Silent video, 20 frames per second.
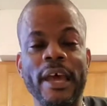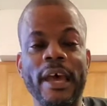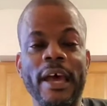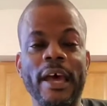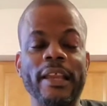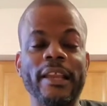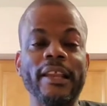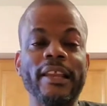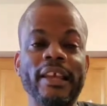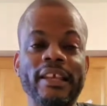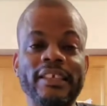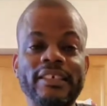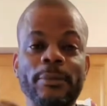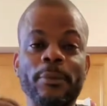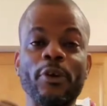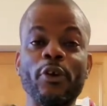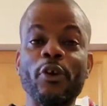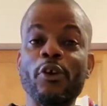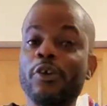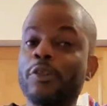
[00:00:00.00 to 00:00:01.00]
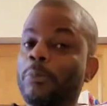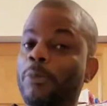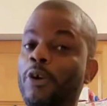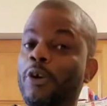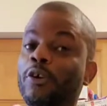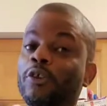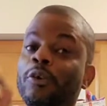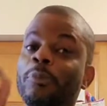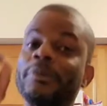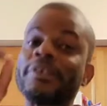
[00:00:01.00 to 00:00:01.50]
And the next segment, you're going to see me
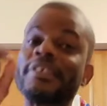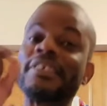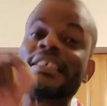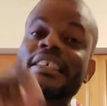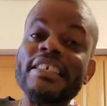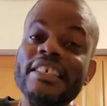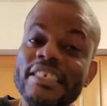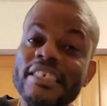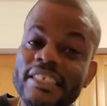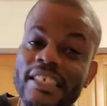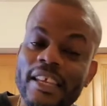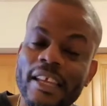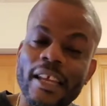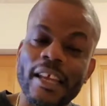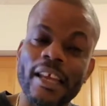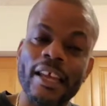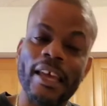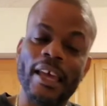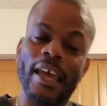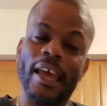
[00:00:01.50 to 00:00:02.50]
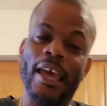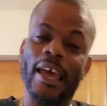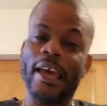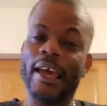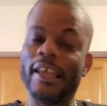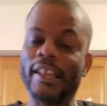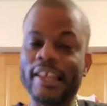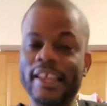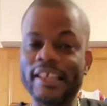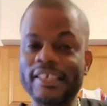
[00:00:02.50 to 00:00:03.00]
cut up my seasoning. And
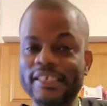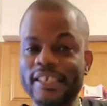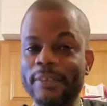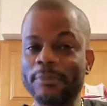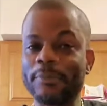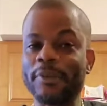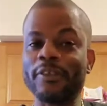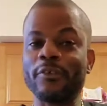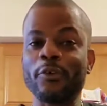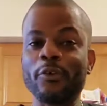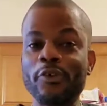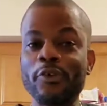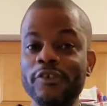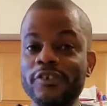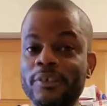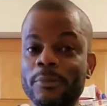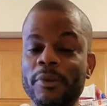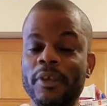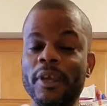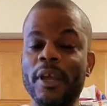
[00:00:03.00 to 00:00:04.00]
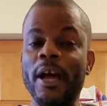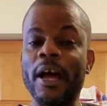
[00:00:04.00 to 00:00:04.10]
the next segment, you're going to see me